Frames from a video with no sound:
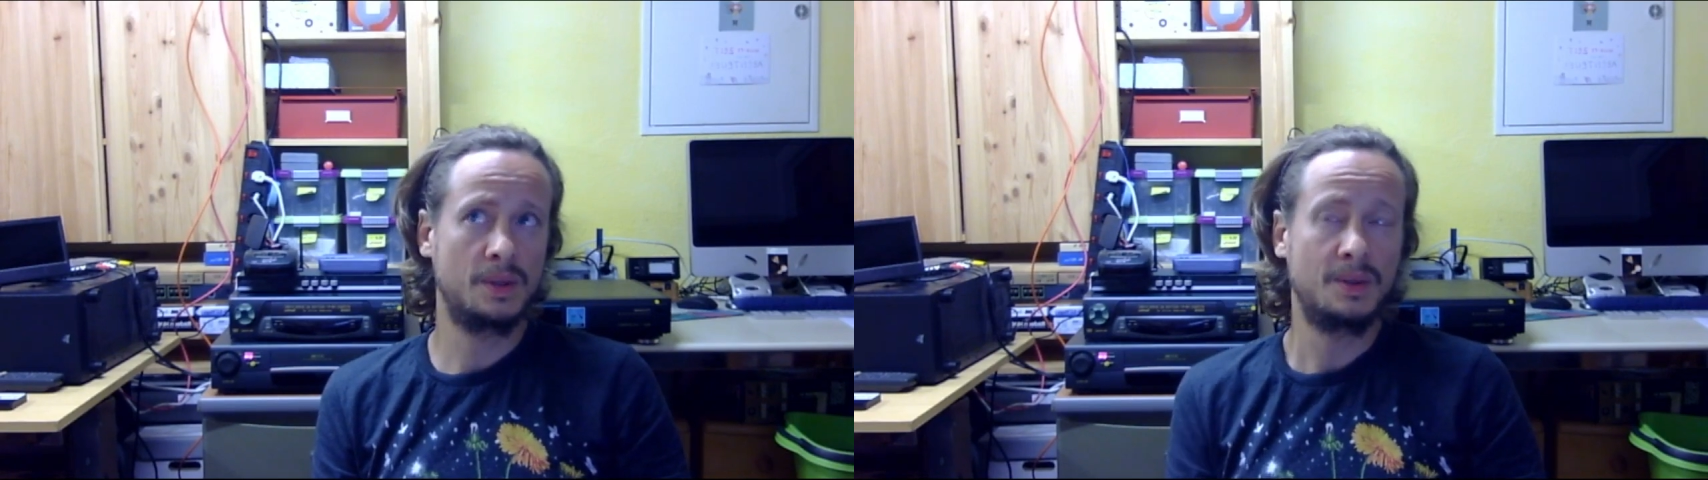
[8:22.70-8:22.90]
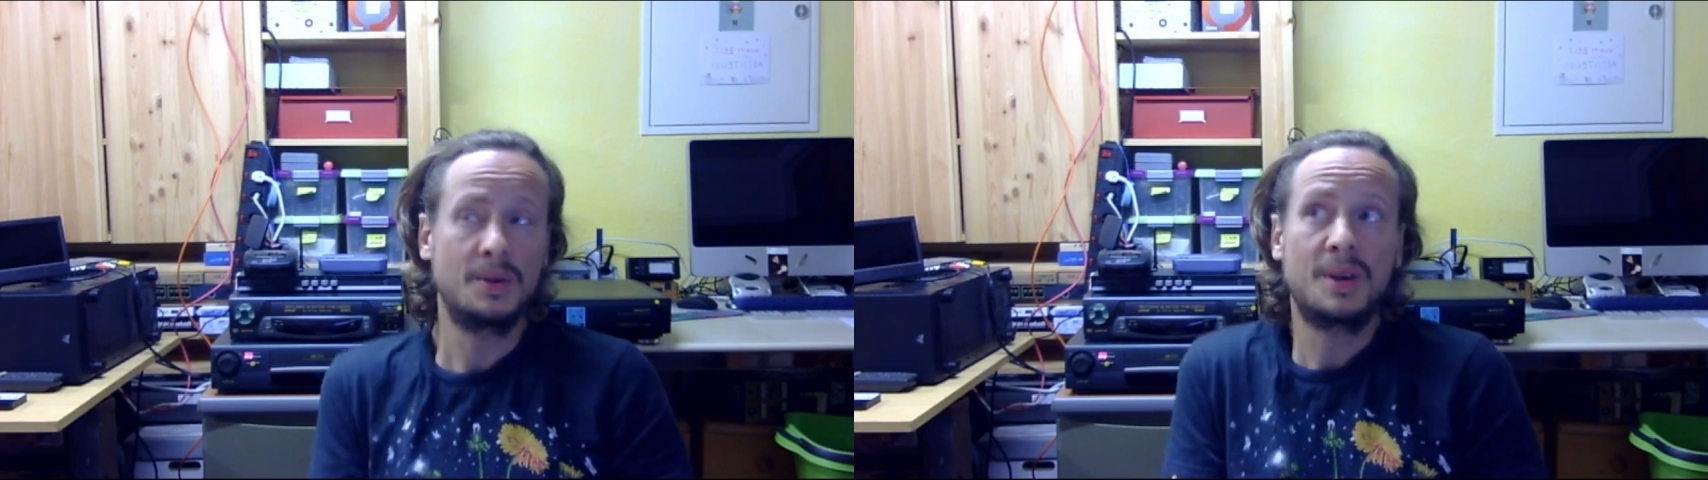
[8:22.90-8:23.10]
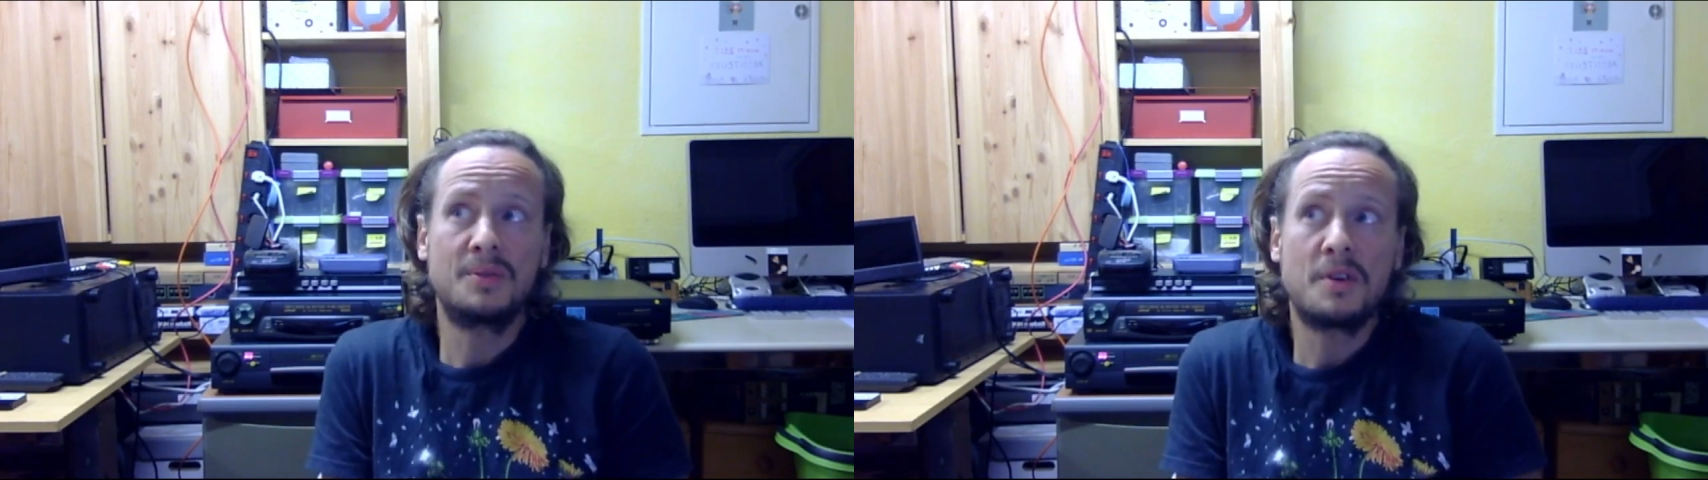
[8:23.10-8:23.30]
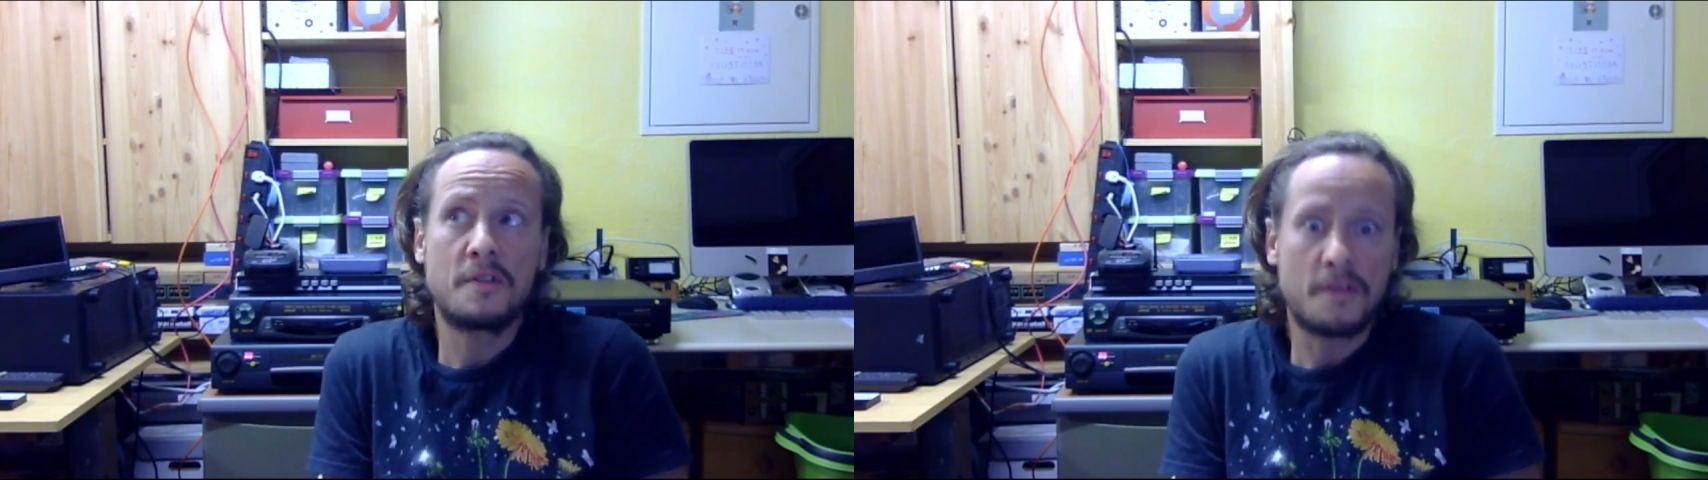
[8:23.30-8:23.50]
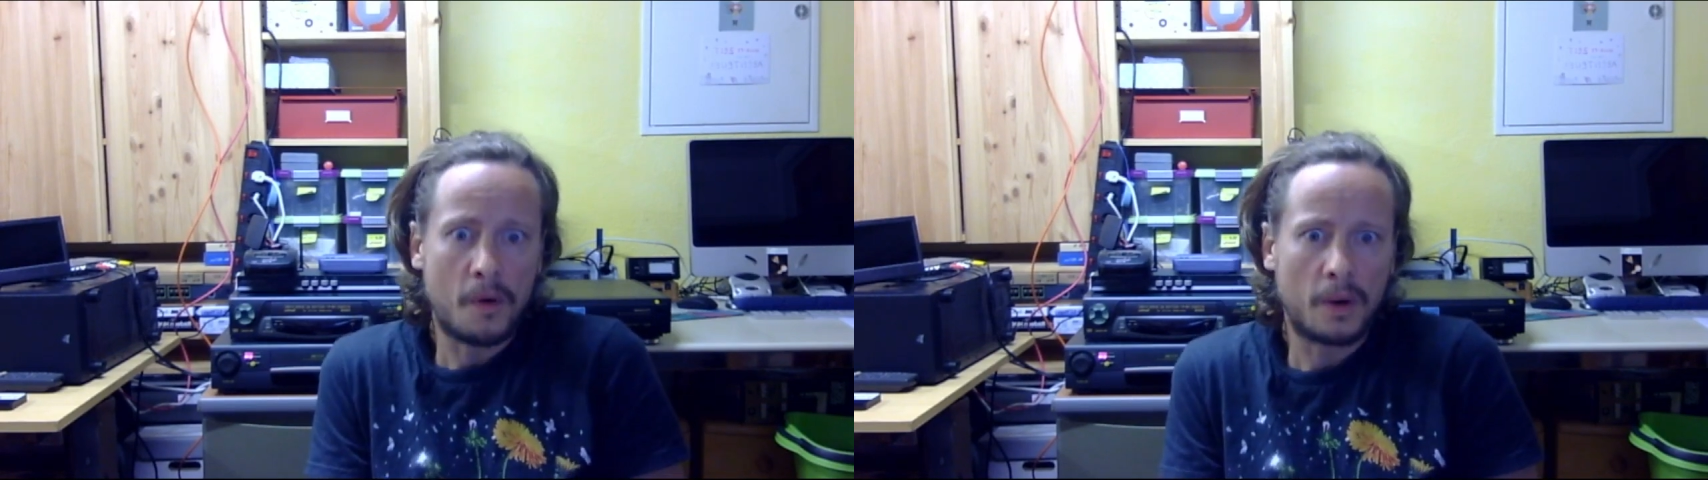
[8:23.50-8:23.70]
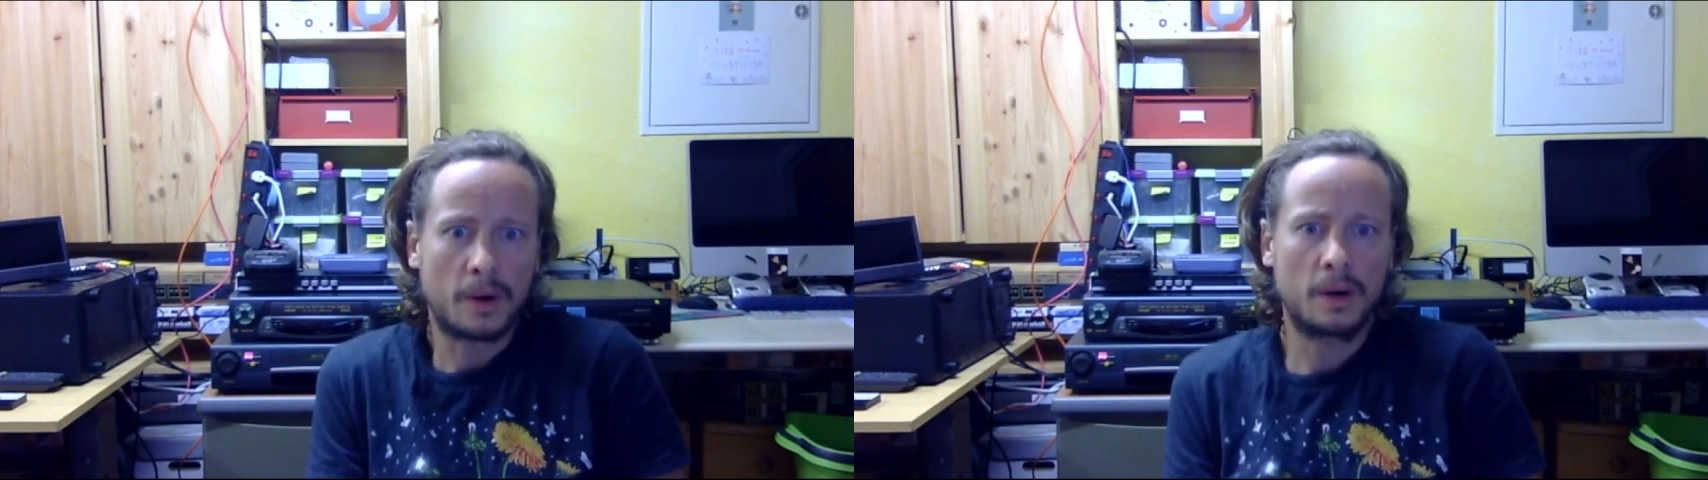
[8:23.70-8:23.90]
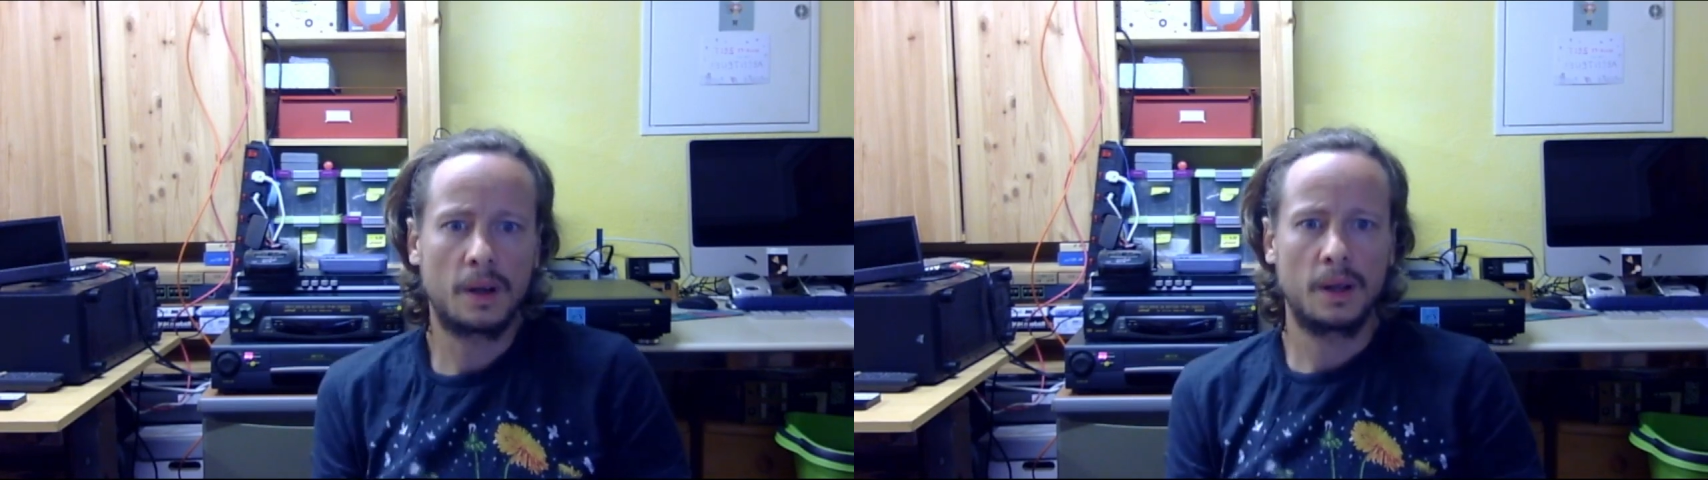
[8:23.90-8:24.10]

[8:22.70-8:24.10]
you can refer